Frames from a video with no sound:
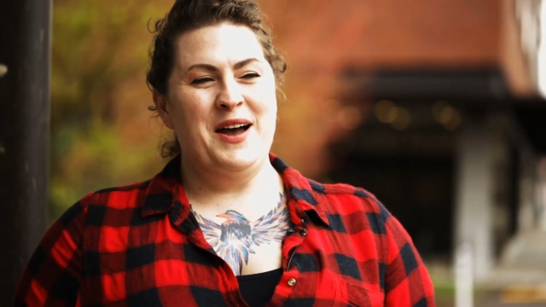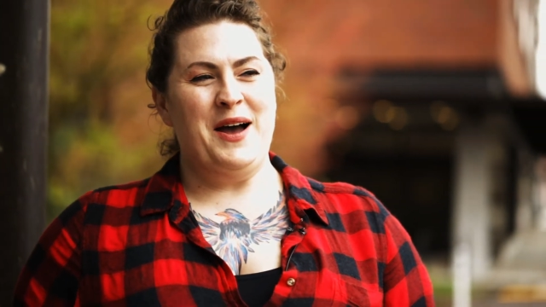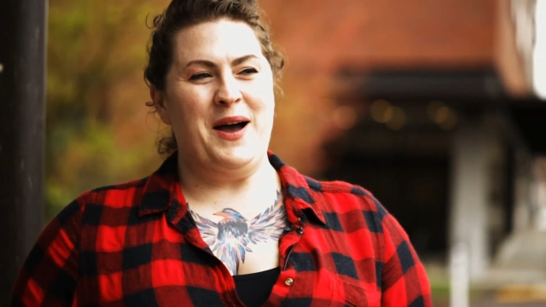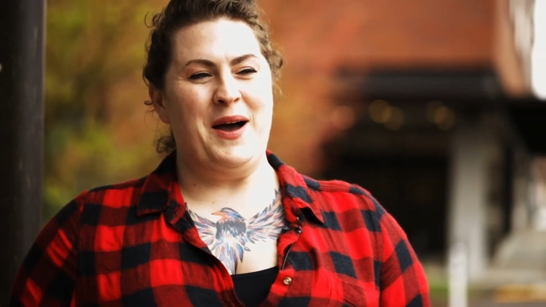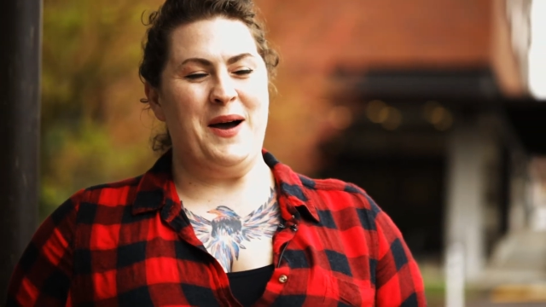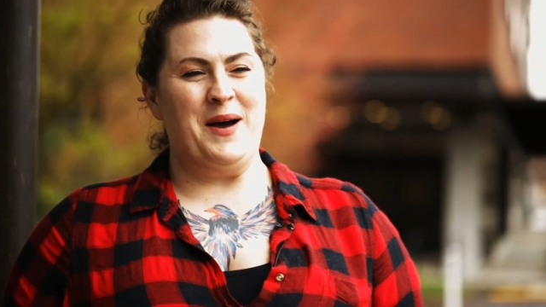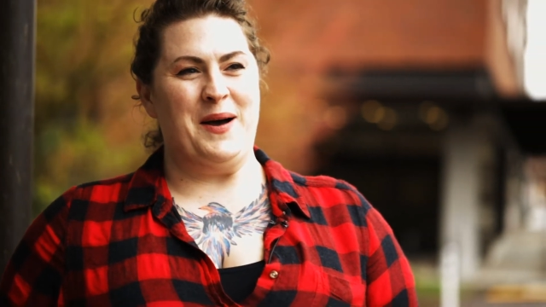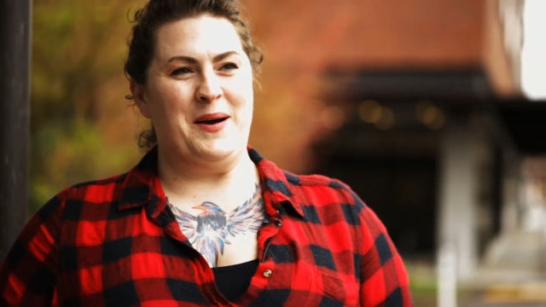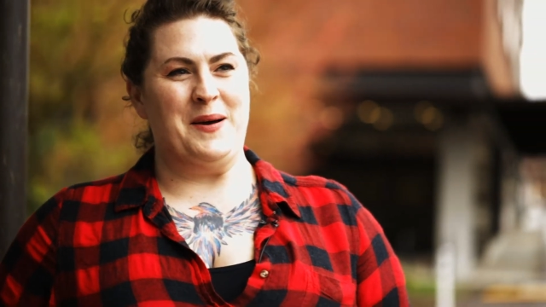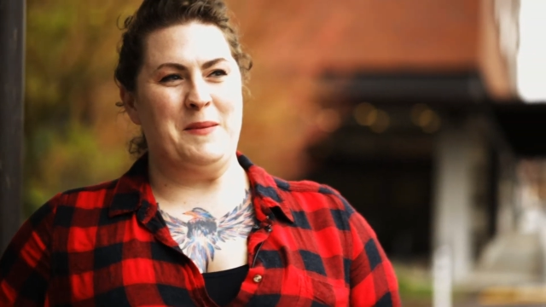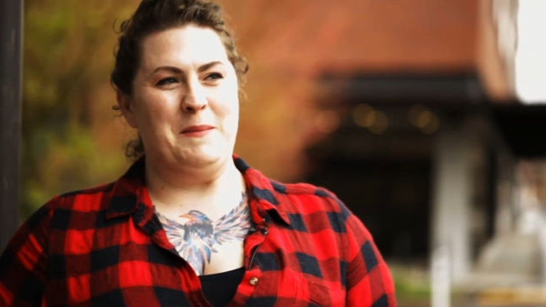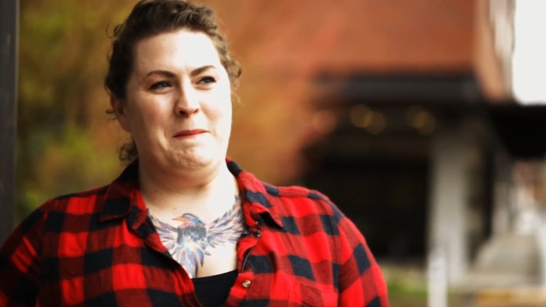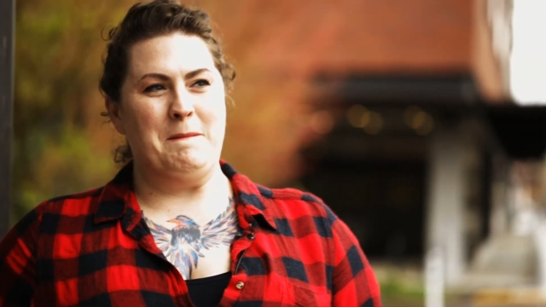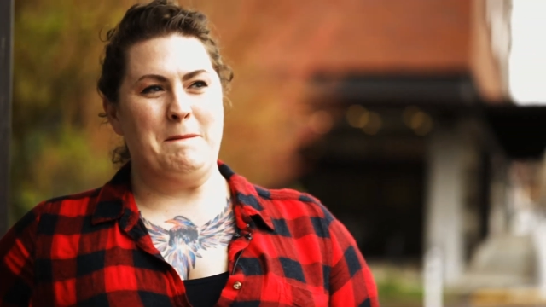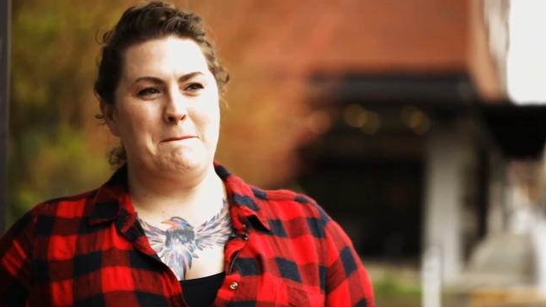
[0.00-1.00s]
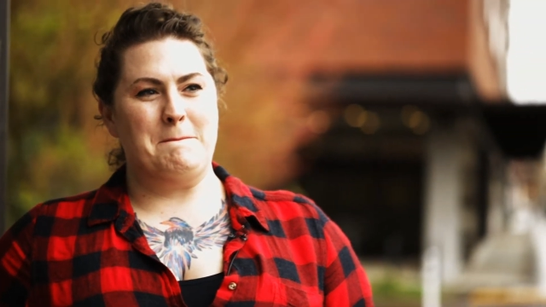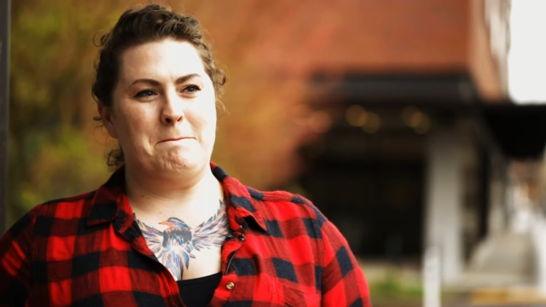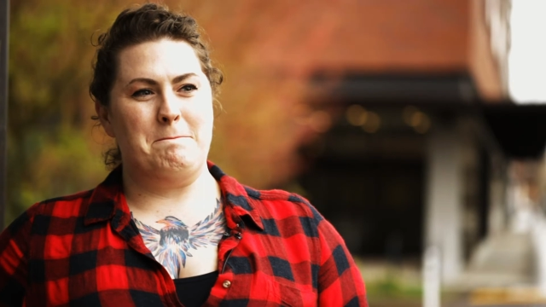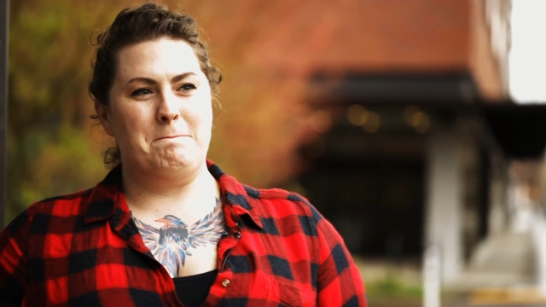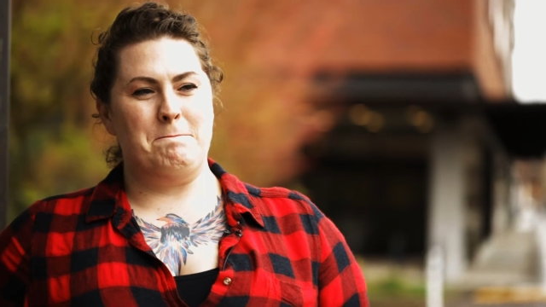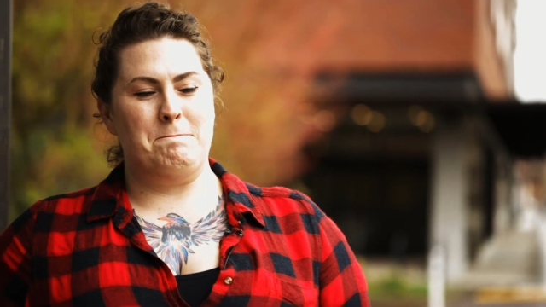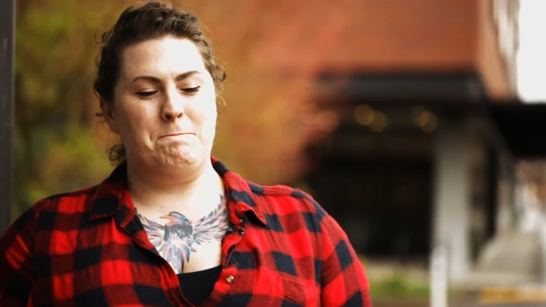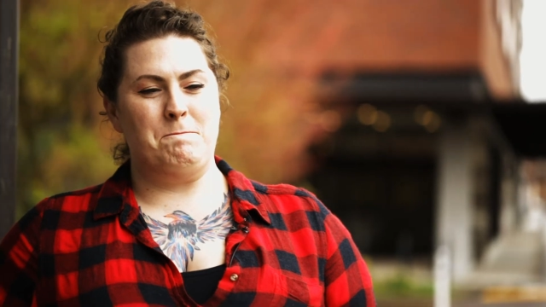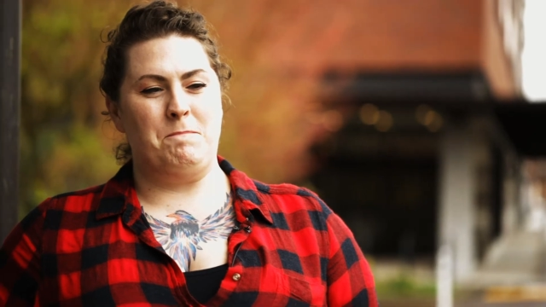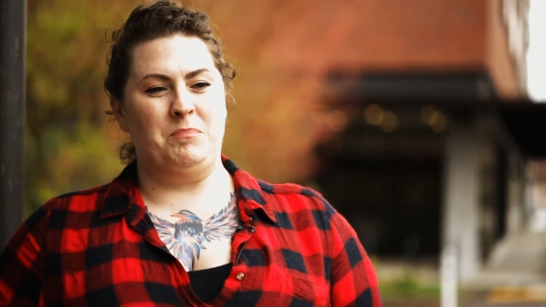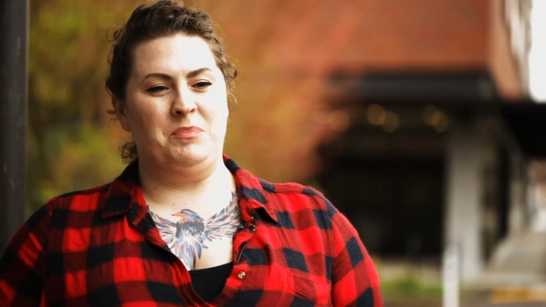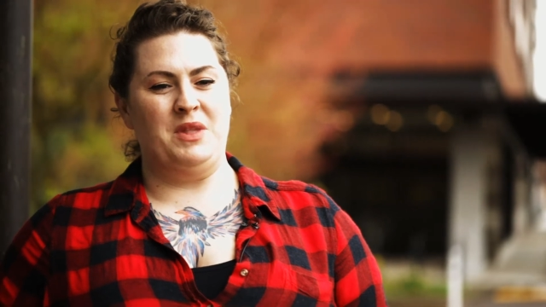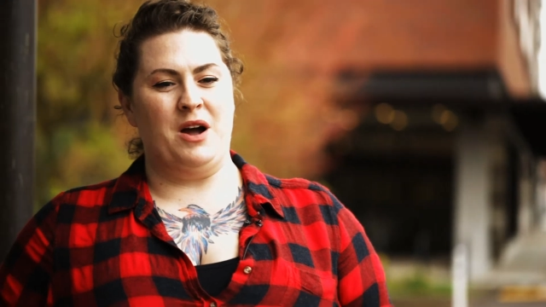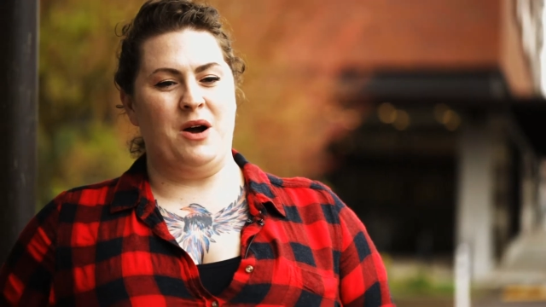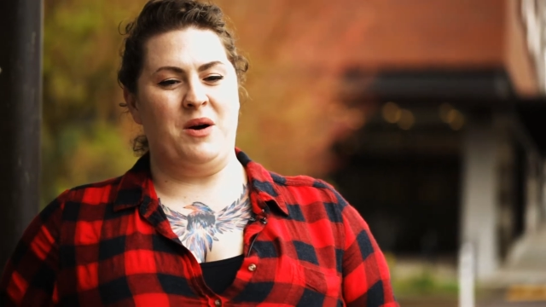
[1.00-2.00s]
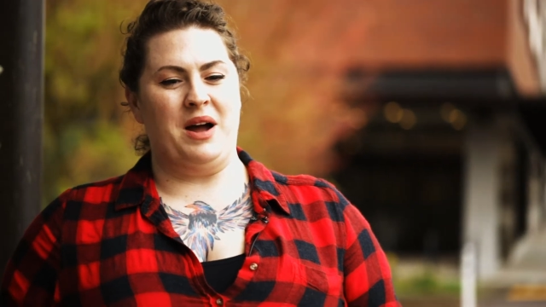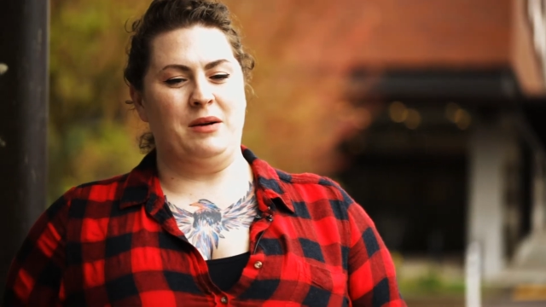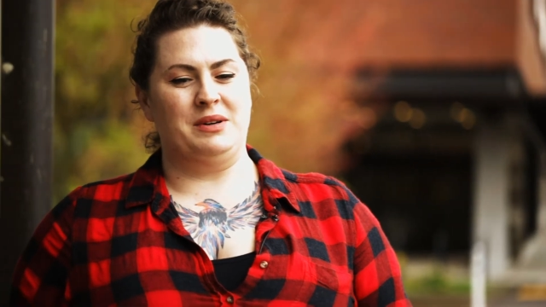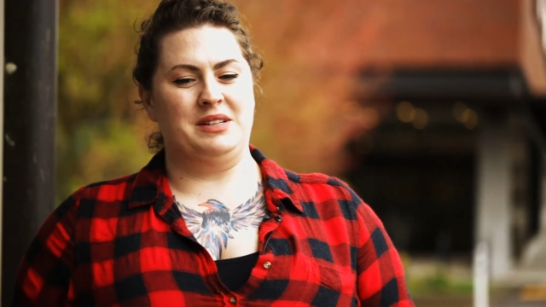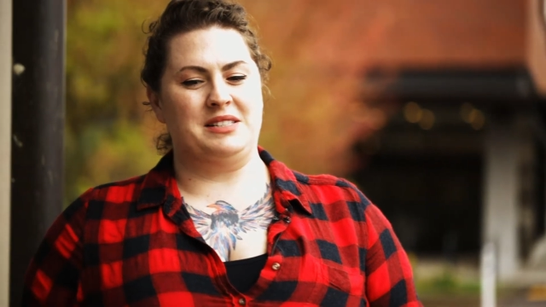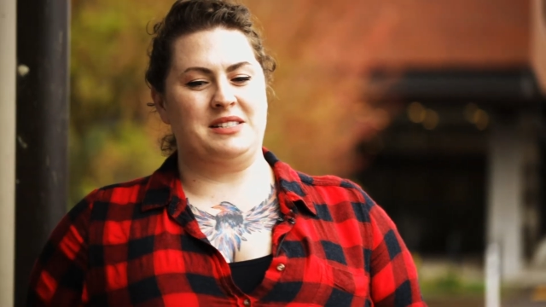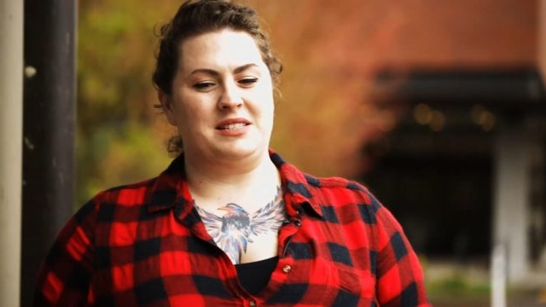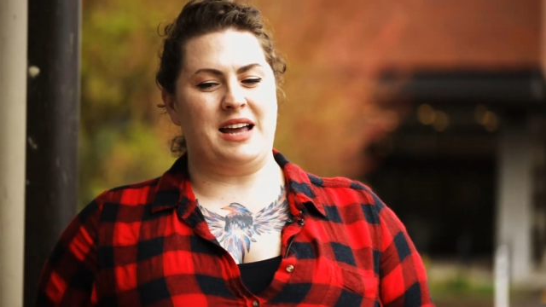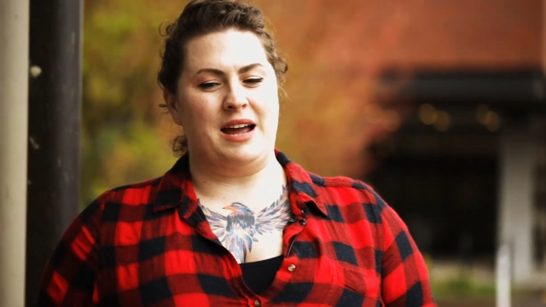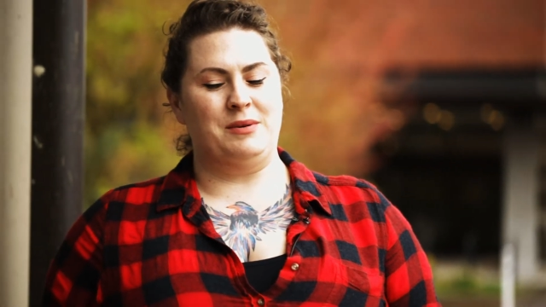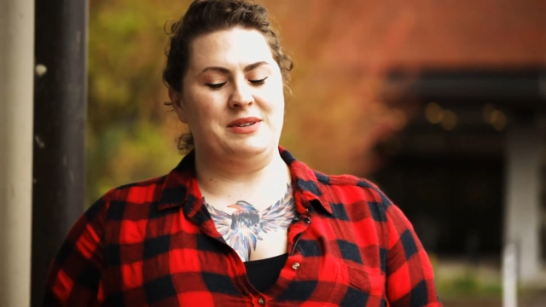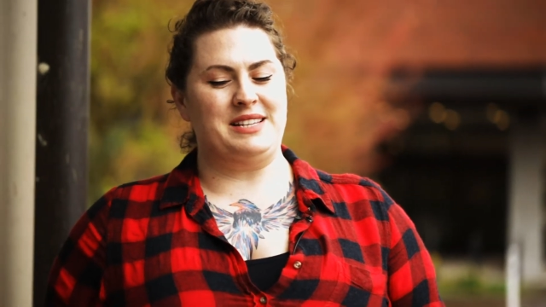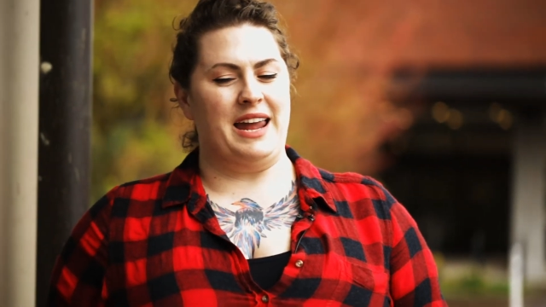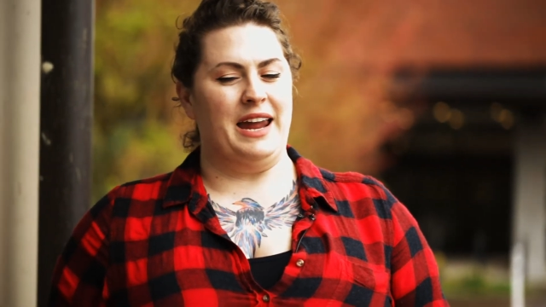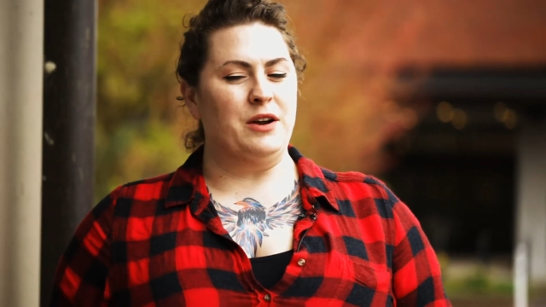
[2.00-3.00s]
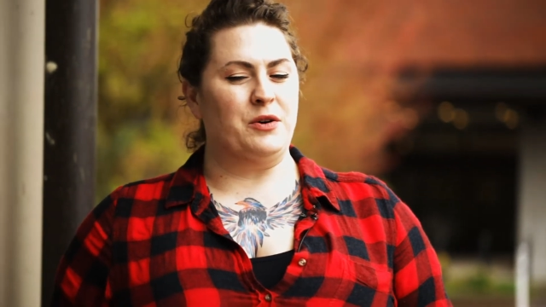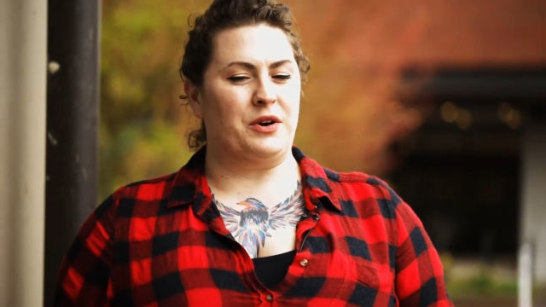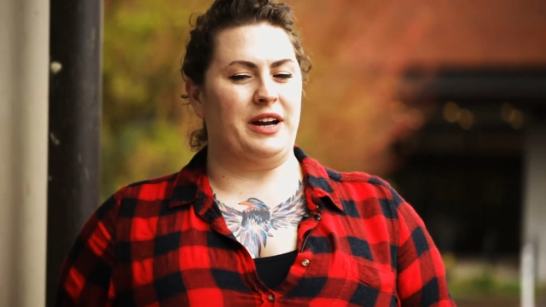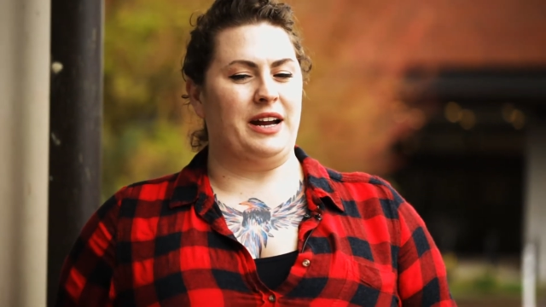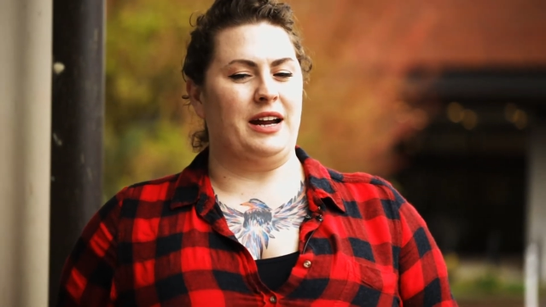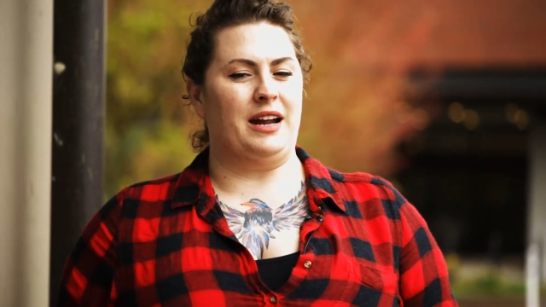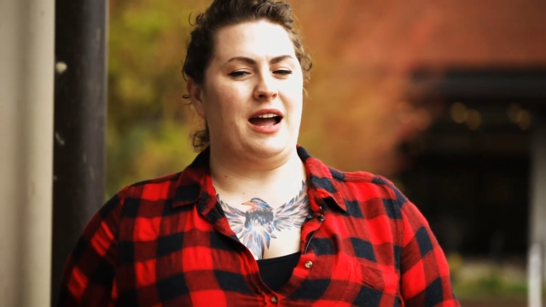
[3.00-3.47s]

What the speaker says: No, I was angry.